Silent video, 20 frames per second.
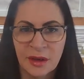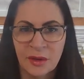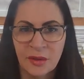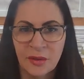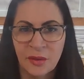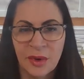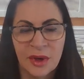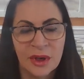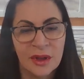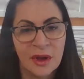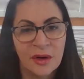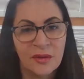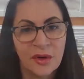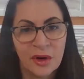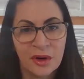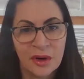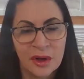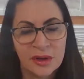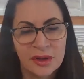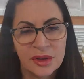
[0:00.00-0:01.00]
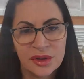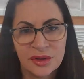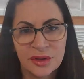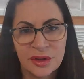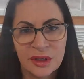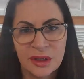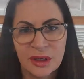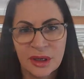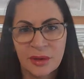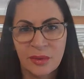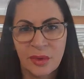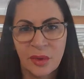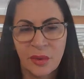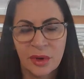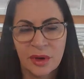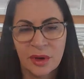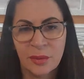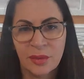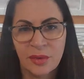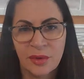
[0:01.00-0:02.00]
We love our country, and we want
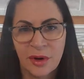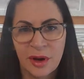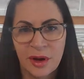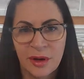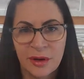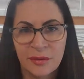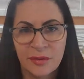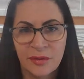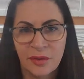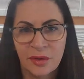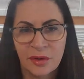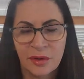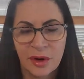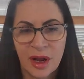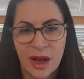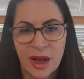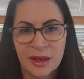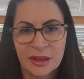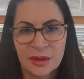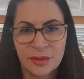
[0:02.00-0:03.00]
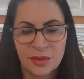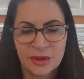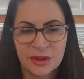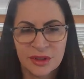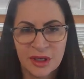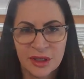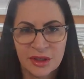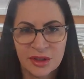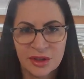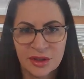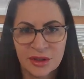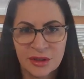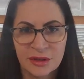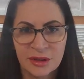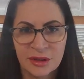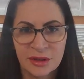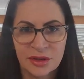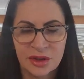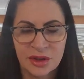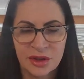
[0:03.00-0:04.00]
to pray for God's protection
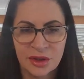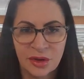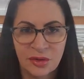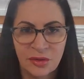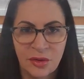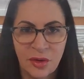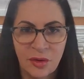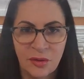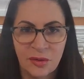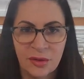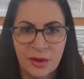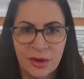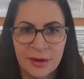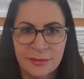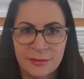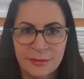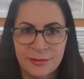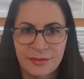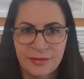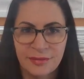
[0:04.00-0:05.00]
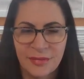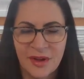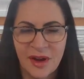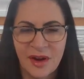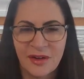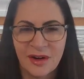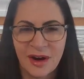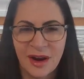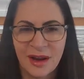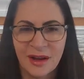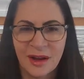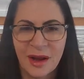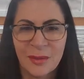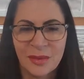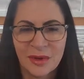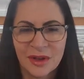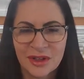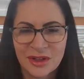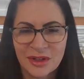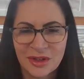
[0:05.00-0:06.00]
and shield over it. All right. God bless